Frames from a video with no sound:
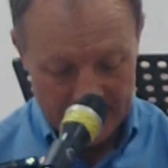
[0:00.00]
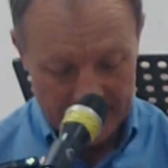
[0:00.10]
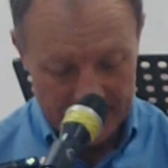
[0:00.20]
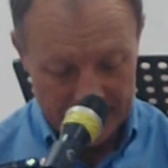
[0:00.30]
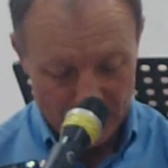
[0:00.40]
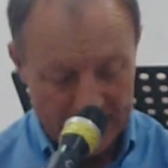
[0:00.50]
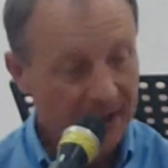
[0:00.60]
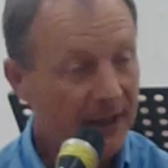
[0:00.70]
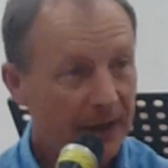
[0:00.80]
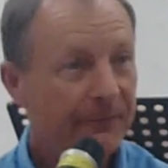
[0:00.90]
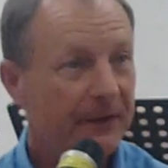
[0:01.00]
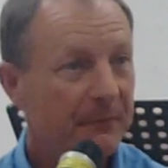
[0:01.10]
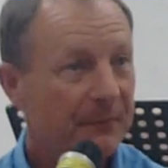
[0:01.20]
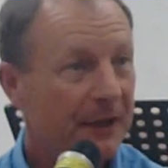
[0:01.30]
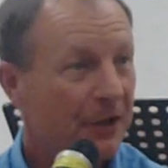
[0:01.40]
And we love
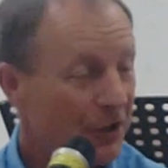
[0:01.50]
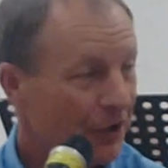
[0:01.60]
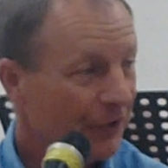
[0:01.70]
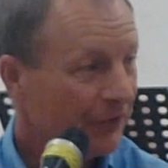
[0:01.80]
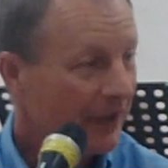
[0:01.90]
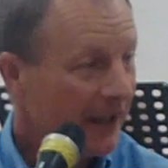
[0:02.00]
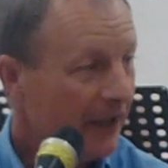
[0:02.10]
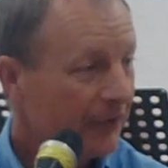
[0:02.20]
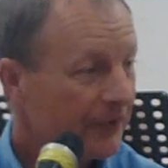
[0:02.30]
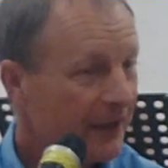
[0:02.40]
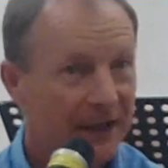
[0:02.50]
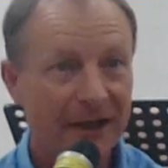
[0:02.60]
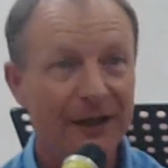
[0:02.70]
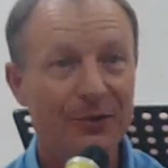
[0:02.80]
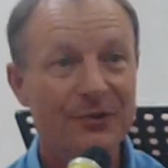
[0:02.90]
him because he is the
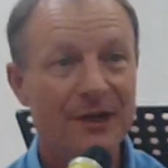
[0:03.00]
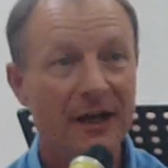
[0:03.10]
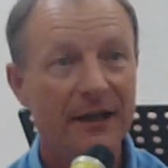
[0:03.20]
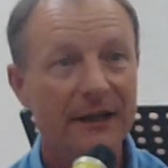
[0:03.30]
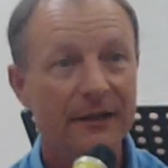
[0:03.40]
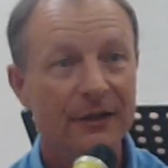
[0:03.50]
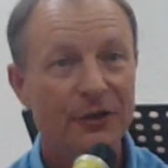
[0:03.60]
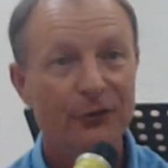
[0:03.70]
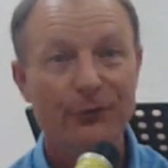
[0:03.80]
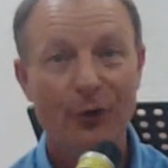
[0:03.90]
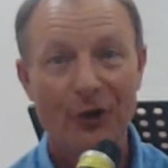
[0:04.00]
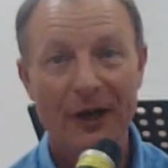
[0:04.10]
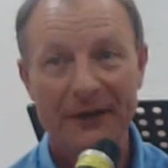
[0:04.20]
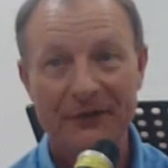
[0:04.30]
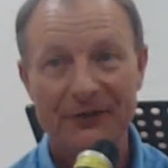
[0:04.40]
king who died for
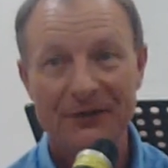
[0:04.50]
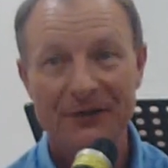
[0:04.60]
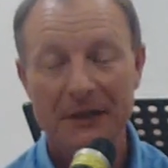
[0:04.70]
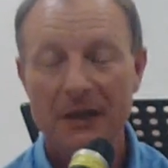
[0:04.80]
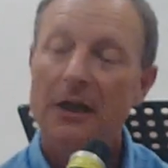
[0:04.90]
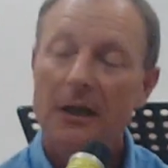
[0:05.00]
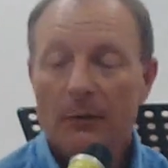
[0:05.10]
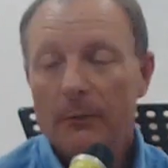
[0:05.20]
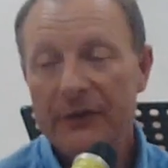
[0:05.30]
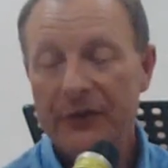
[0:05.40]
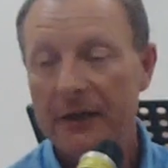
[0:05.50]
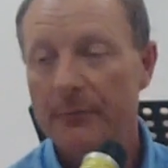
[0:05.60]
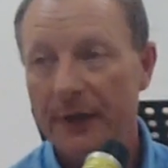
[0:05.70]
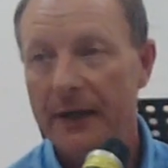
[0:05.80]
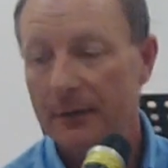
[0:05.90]
us. When we take the
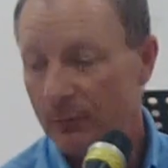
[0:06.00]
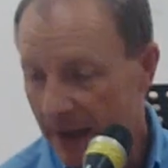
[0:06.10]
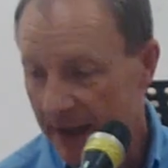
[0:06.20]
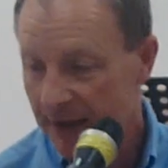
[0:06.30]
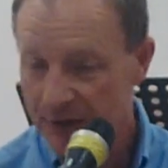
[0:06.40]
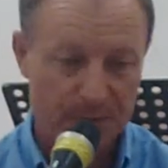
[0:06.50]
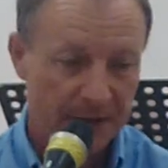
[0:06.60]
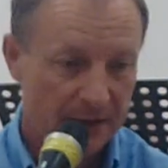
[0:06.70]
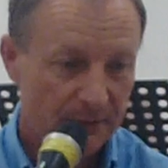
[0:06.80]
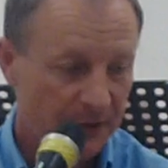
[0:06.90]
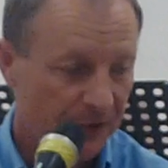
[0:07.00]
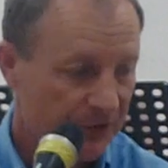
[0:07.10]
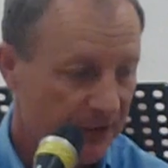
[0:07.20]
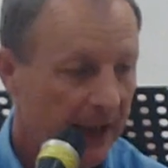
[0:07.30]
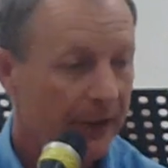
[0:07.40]
bread and the wine each week,
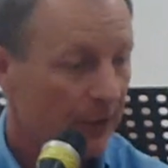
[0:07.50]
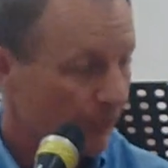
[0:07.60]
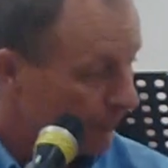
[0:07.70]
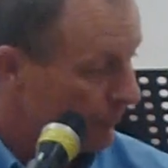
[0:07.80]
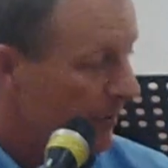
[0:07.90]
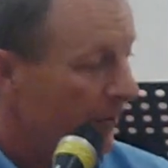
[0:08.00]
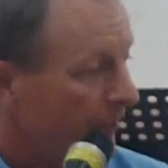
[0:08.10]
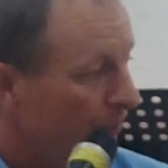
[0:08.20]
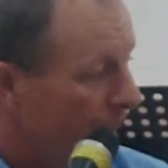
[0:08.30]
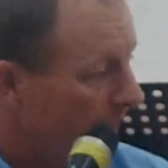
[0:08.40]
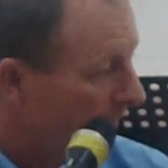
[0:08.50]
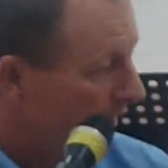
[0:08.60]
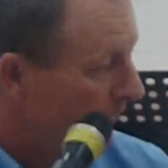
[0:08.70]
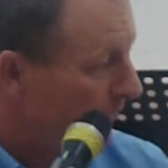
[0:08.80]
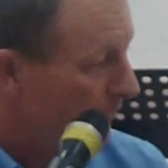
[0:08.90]
which the adults do, kids, I know
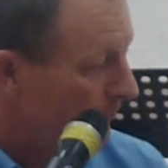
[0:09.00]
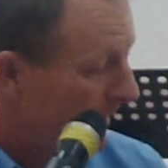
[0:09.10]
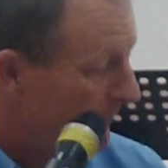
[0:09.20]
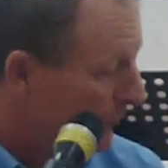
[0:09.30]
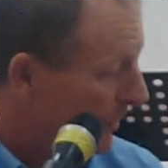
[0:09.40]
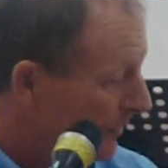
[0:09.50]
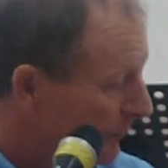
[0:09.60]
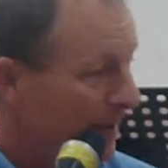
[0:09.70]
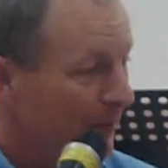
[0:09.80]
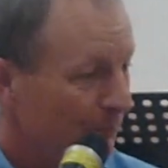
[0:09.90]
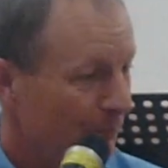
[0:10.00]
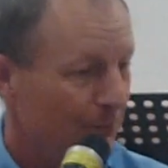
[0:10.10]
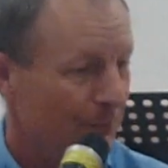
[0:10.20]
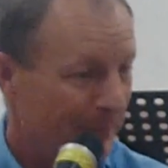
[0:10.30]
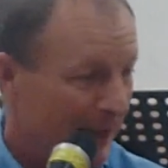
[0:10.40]
sometimes, you know, you may wonder
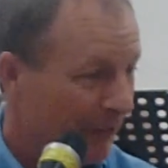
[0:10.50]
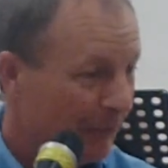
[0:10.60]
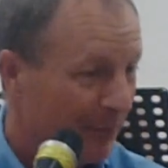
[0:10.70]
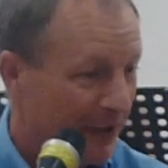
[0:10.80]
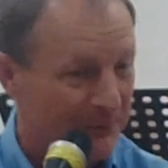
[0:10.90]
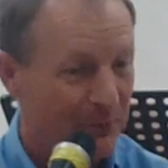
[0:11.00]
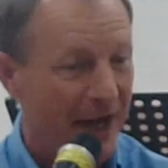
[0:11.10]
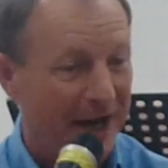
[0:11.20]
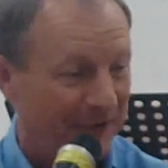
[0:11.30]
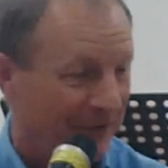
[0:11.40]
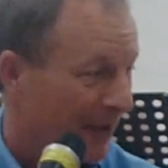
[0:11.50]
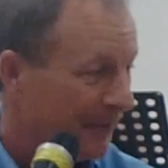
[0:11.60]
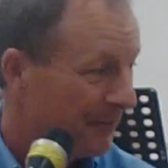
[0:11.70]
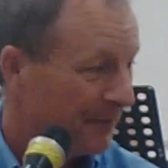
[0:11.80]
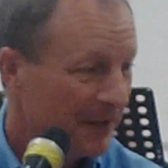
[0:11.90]
about this bread and wine
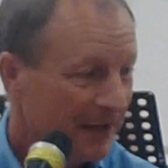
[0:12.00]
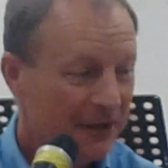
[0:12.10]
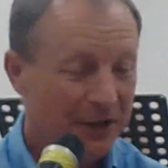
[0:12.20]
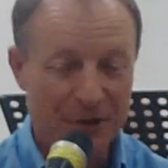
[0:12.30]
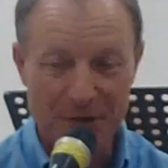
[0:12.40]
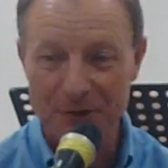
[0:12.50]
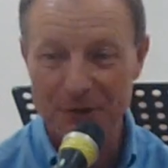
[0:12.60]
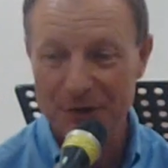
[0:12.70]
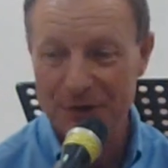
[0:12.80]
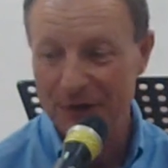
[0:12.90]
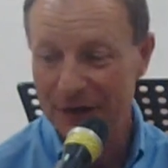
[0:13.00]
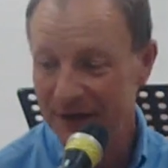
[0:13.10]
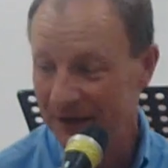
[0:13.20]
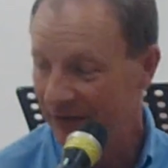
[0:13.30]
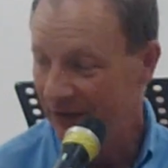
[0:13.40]
stuff, and you know,
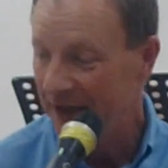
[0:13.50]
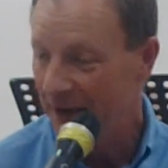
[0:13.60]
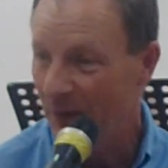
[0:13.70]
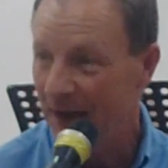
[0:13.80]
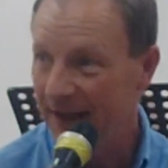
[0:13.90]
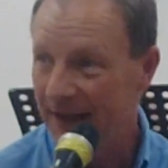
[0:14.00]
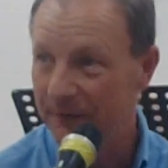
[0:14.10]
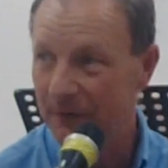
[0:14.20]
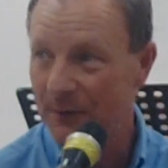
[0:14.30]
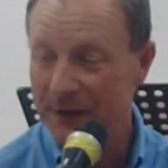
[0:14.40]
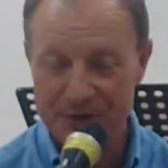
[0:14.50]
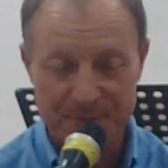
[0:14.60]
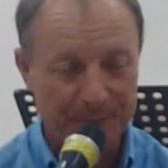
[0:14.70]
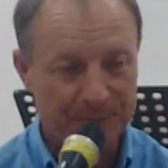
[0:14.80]
you'll take it one day if you wish.